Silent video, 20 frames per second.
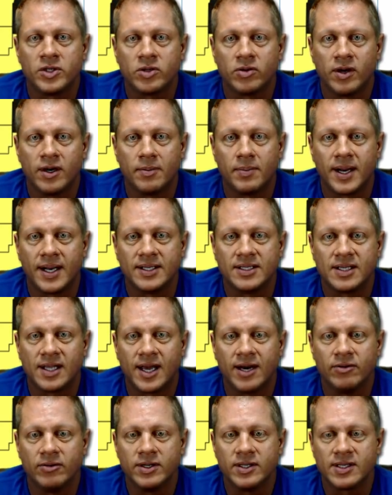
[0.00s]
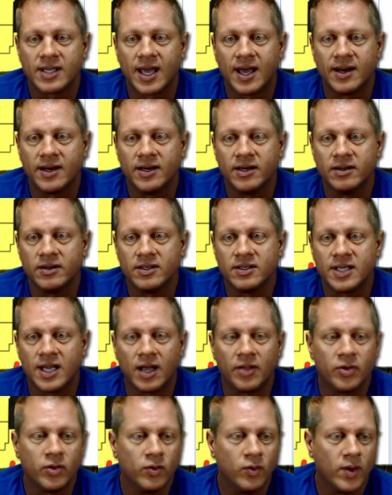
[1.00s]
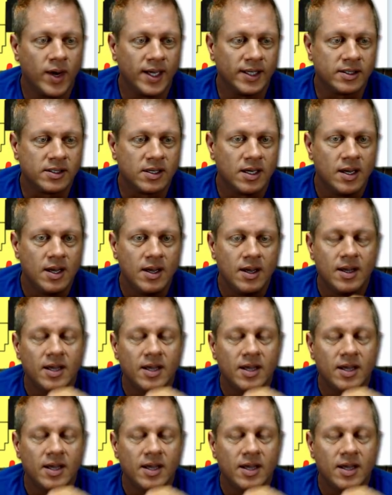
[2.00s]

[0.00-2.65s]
surrounded by a slight risk out here to the south and west.